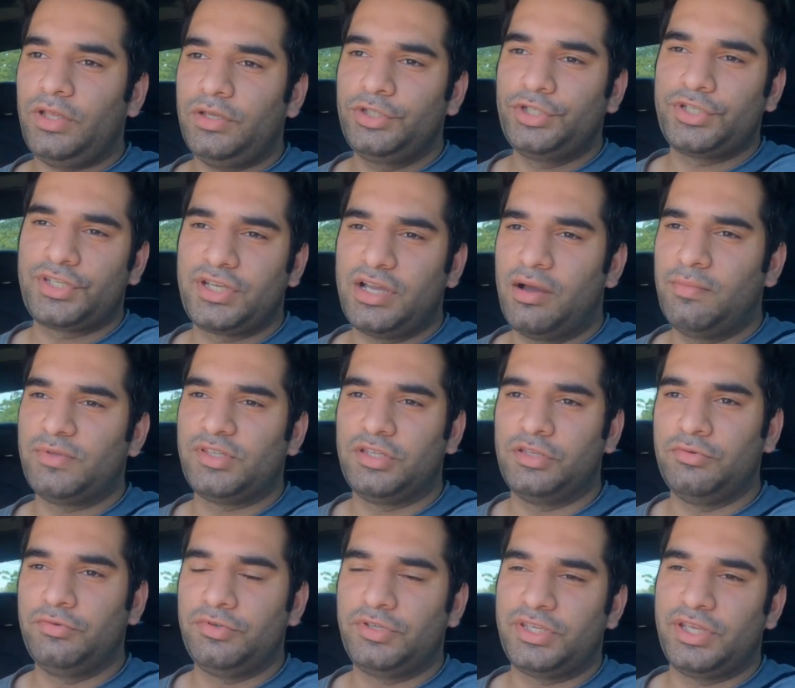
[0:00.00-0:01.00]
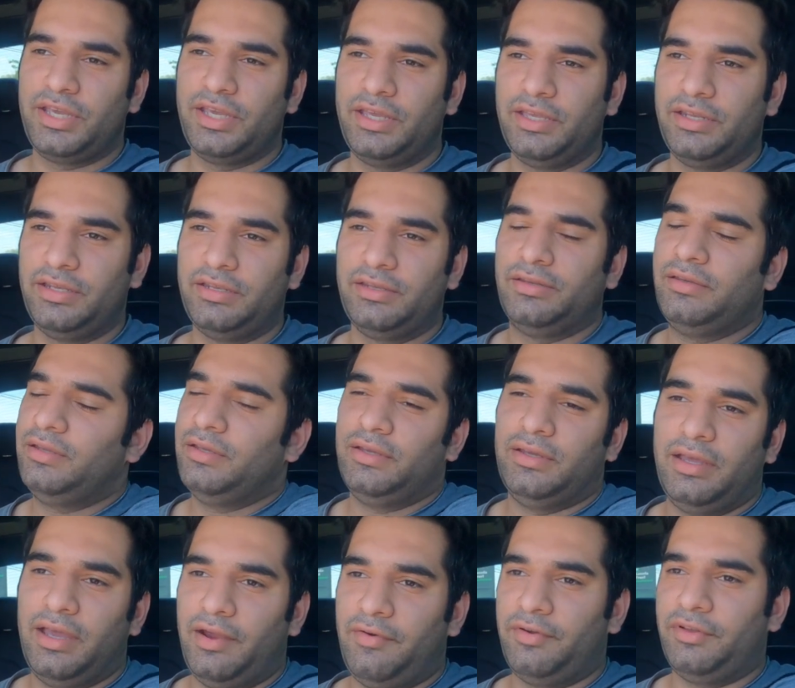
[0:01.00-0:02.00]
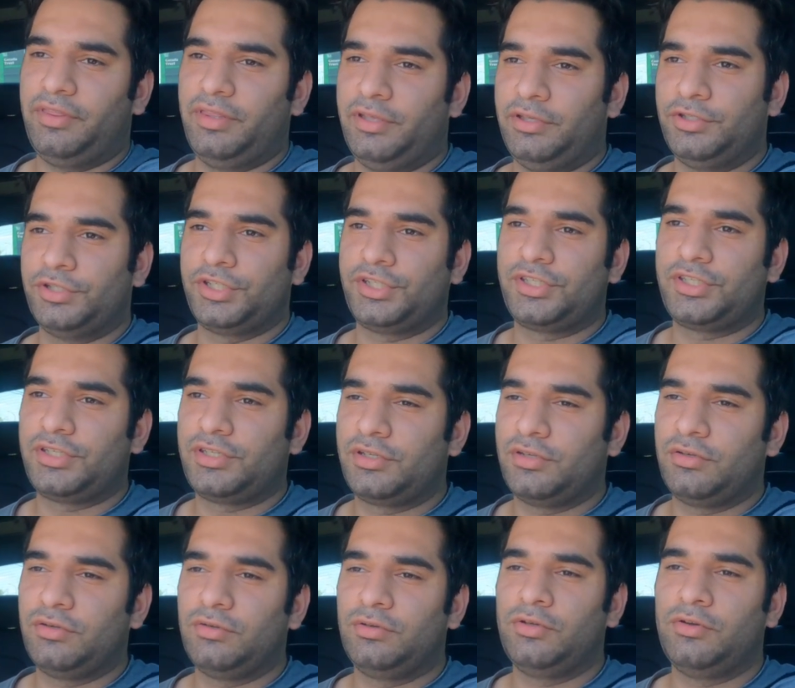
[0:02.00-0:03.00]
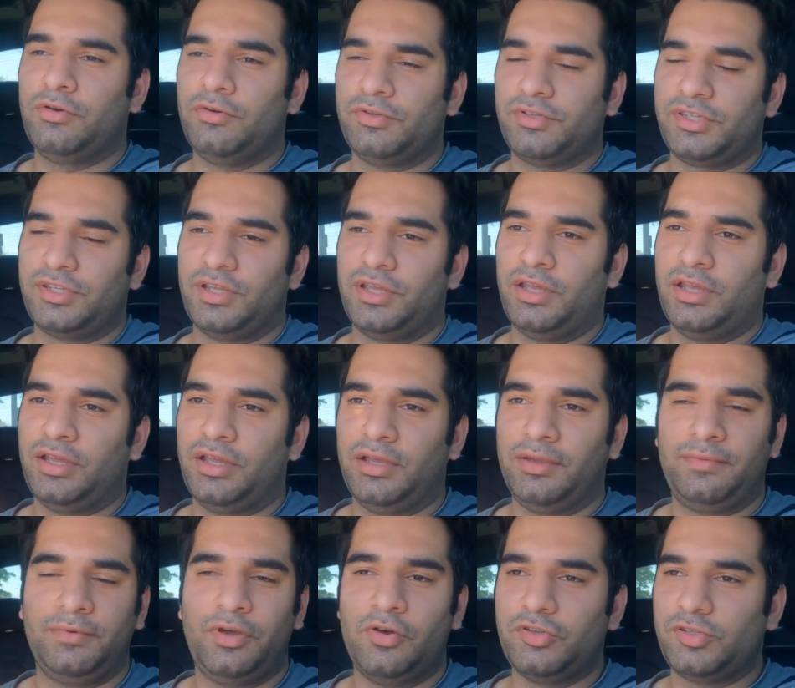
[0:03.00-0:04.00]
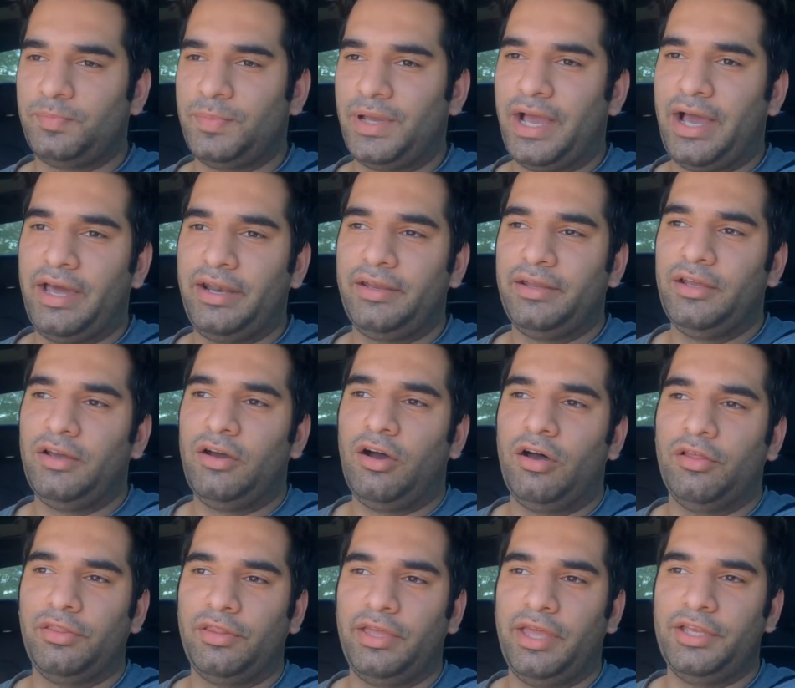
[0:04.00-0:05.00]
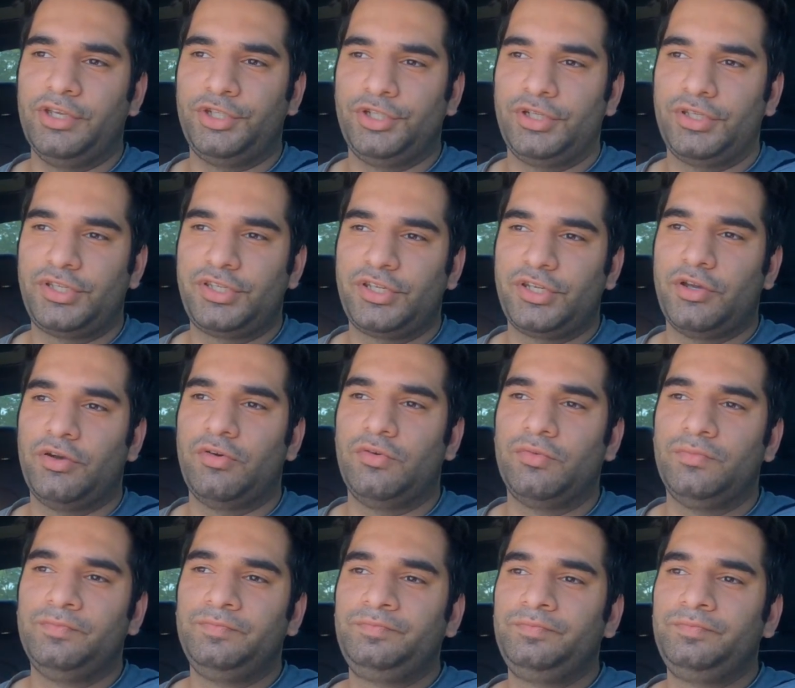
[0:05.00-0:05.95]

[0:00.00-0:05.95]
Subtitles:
just comes loose and everything just goes bad on the engine. So